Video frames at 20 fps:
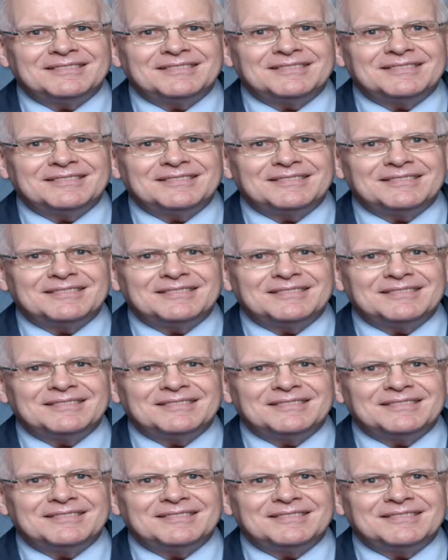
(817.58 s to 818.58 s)
And the
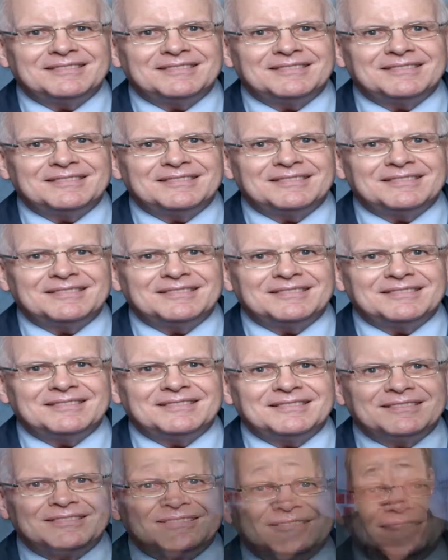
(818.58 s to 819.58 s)
globalists hate that.
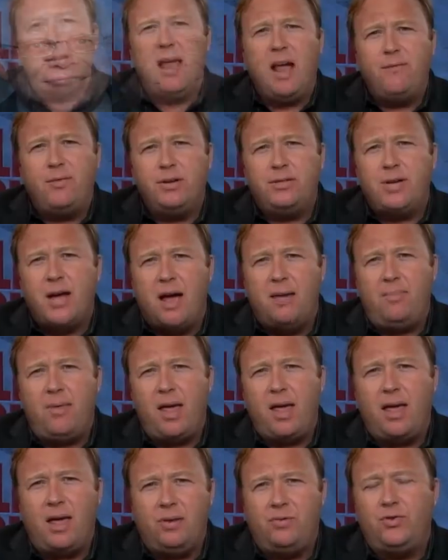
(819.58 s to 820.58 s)
They, every time
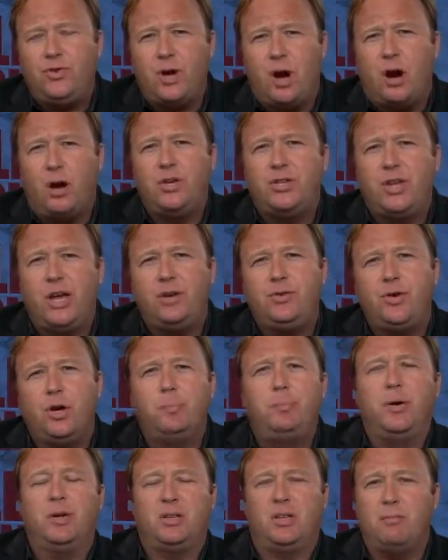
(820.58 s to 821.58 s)
they get in charge, they
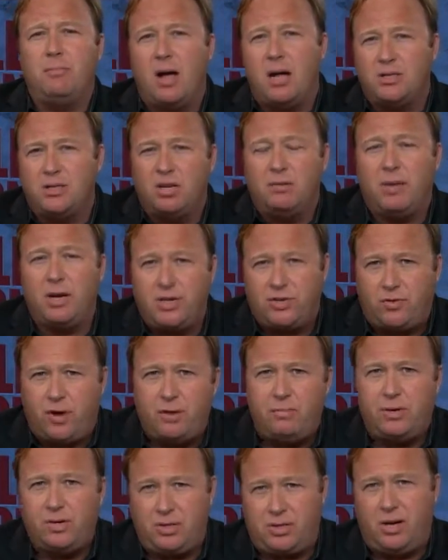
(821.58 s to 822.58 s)
do put the Muslim
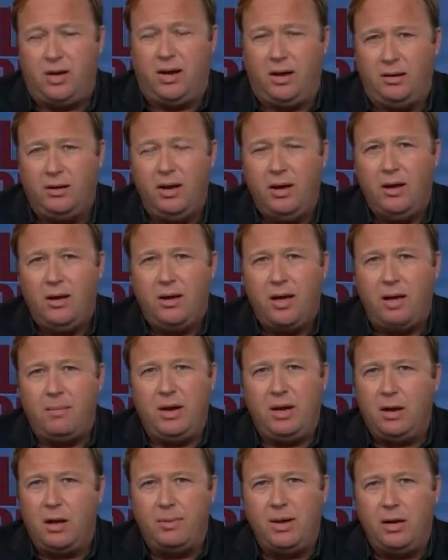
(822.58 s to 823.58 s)
extremist in. I
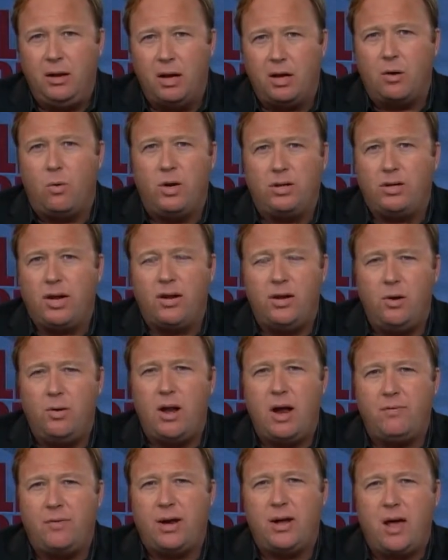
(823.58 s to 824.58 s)
mean, look at what they do
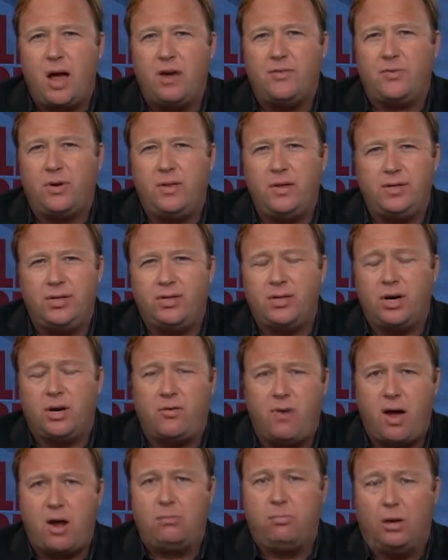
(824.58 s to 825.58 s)
in every country. This is
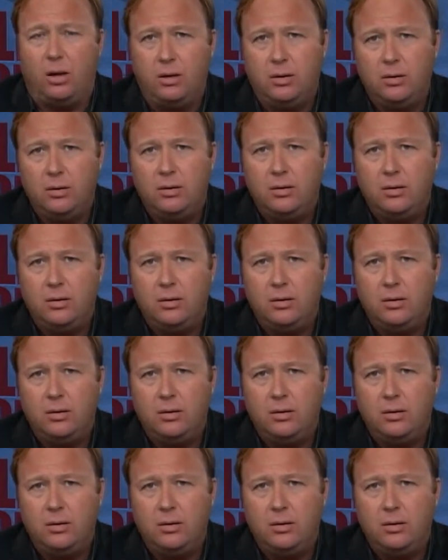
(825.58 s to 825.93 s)
incredible.